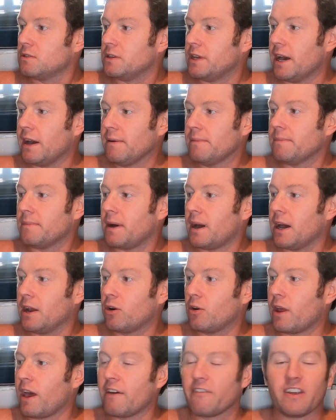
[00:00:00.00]
yeah, I
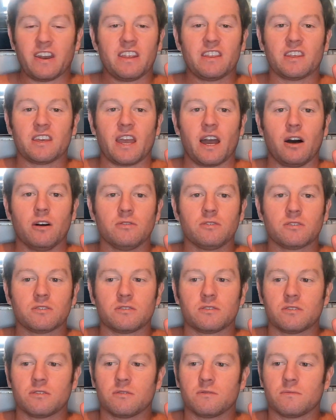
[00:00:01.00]
don't have anything
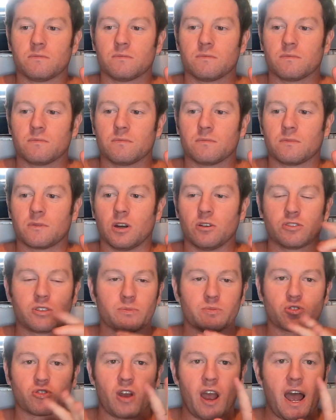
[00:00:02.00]
else. Go
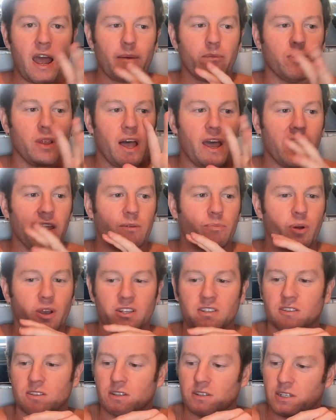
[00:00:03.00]
subscribe, like,
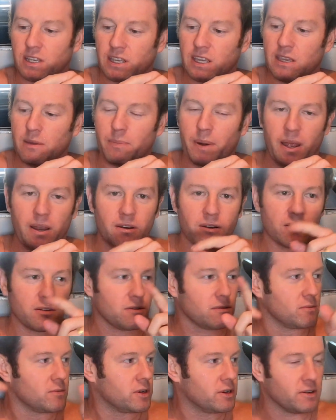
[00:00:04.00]
press the dingy
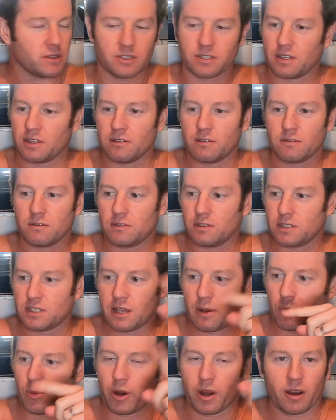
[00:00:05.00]
button. Where is it?
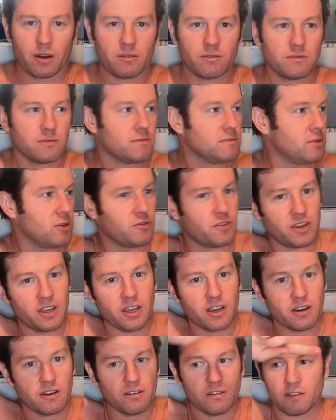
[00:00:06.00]
Somewhere. Over
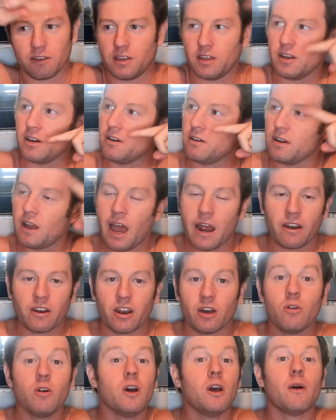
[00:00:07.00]
here, I don't
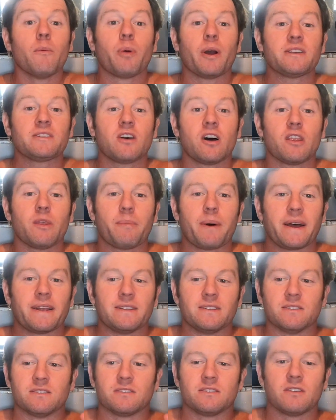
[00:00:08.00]
know. Press all the
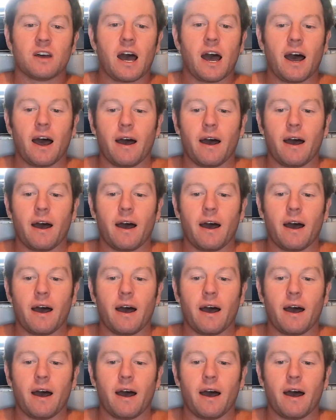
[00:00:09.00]
buttons.